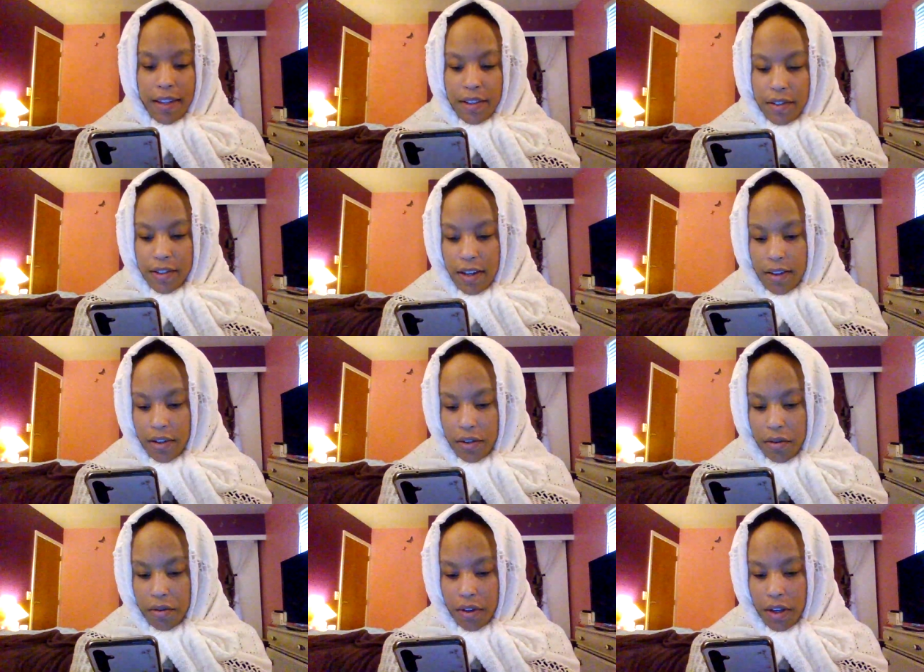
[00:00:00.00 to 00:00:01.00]
That's just how they
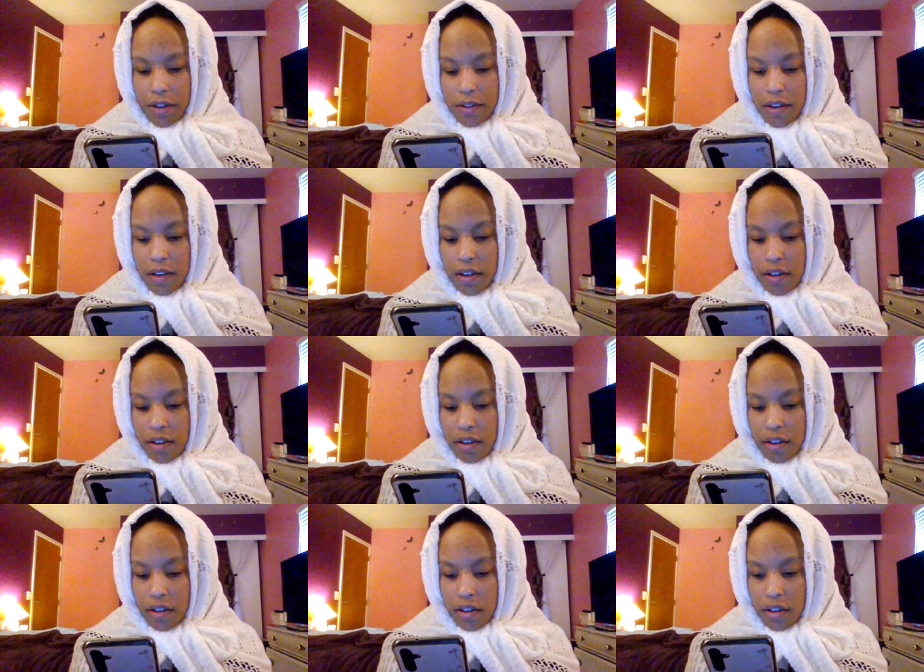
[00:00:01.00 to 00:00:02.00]
do things.
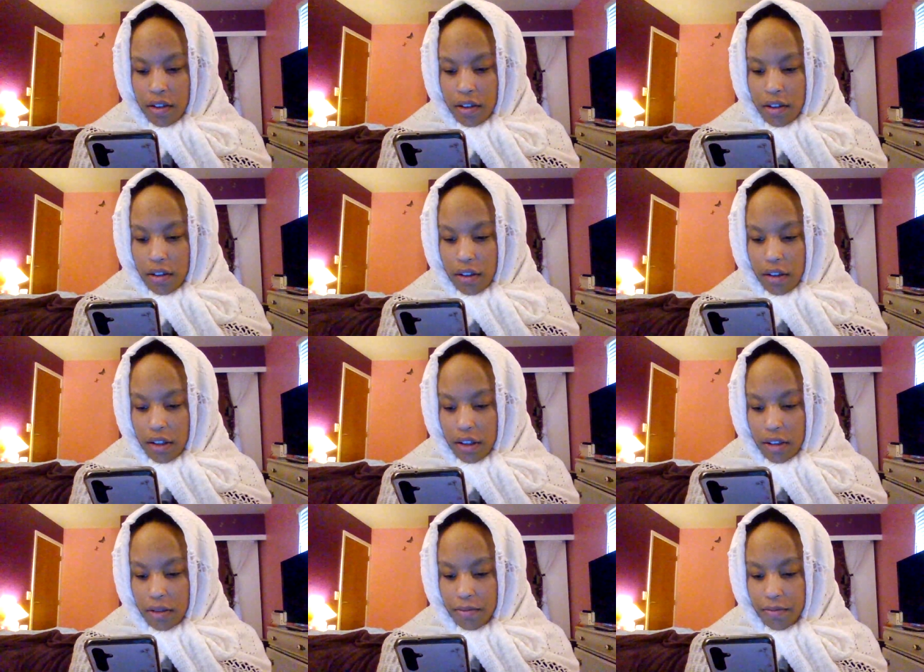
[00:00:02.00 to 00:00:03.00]

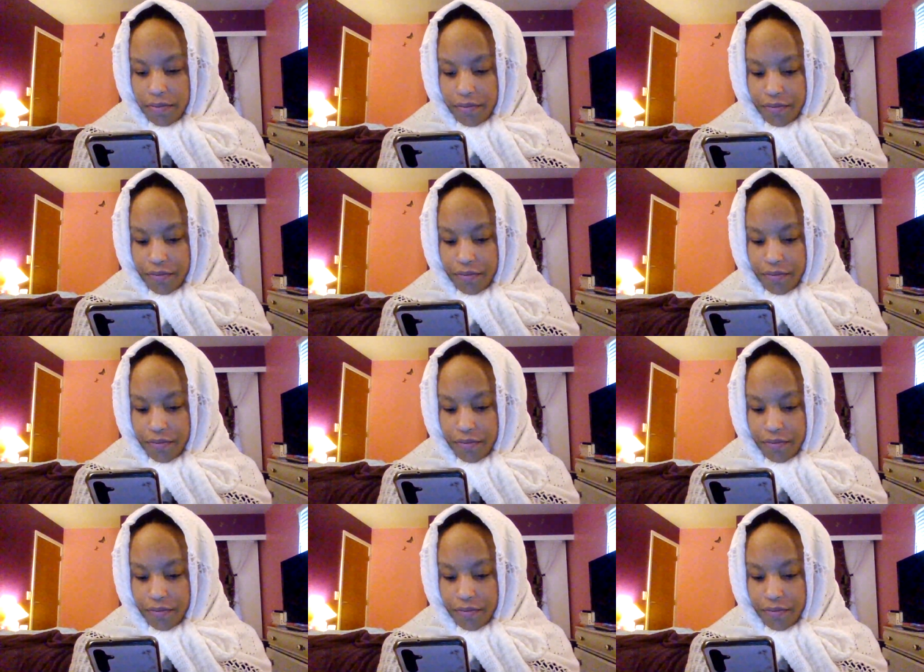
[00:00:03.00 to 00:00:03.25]
Um,